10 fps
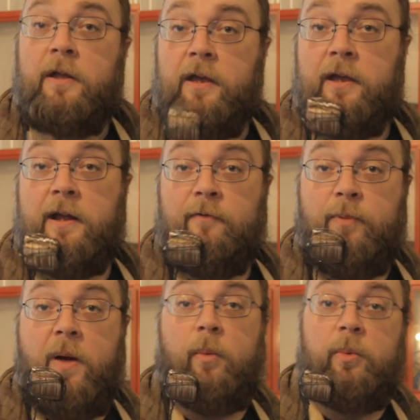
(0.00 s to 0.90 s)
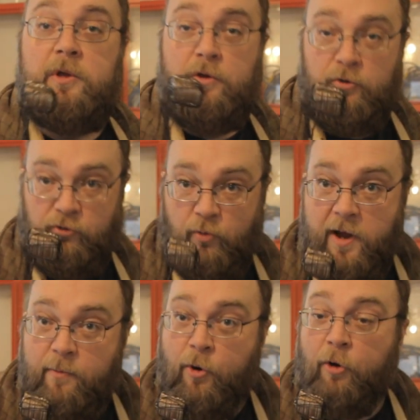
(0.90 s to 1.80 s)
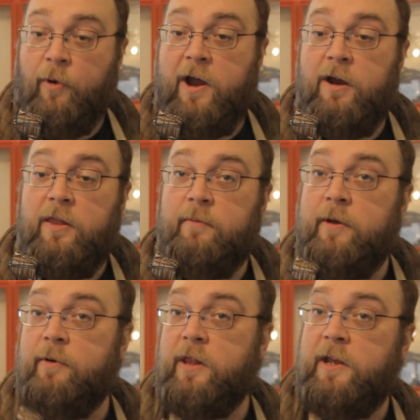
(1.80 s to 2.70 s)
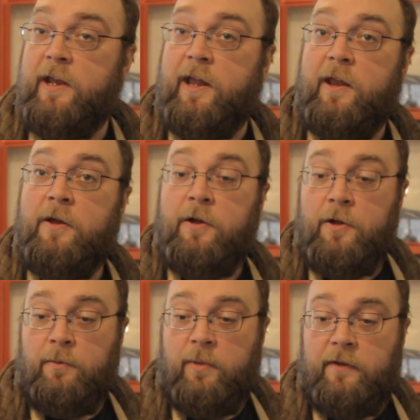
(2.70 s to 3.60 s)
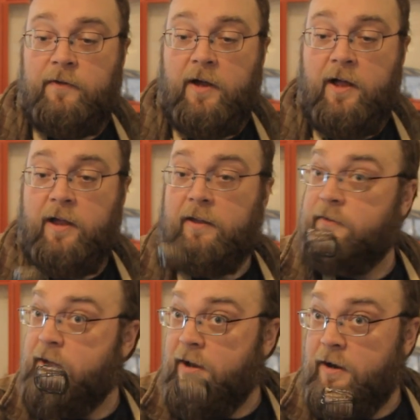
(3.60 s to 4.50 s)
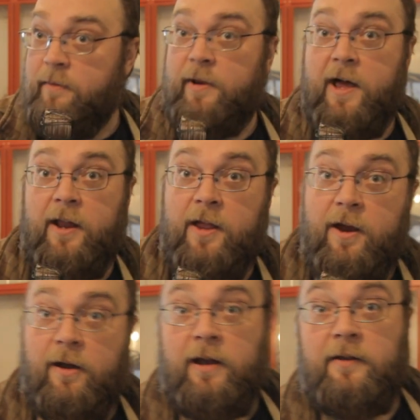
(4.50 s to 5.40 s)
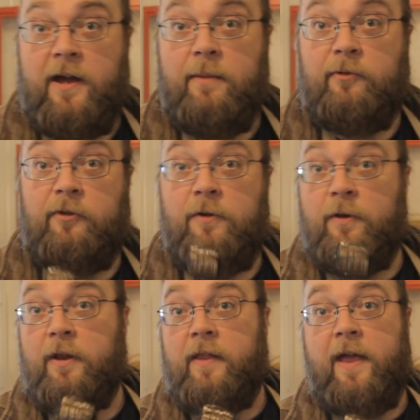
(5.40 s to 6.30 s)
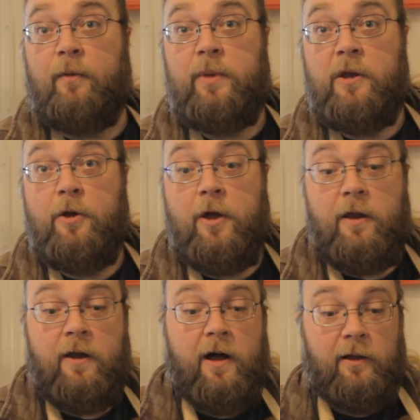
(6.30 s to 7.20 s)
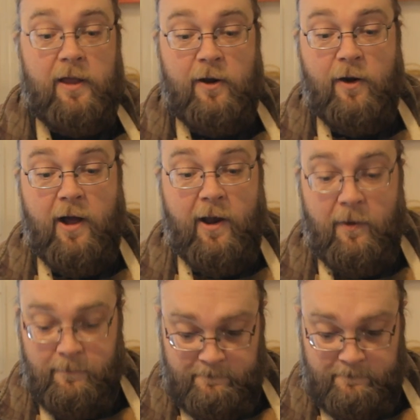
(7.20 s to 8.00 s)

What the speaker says: And I've probably used way more wire than we really needed. But it's not coming out of there anytime soon, and that'll be good later on.